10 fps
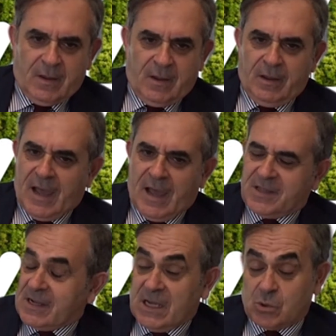
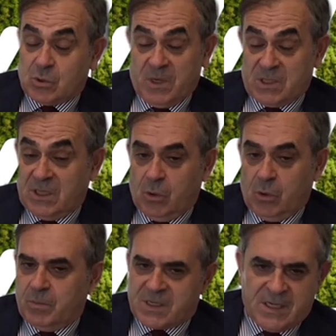other customers
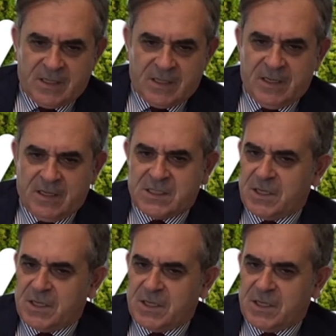include Mercedes,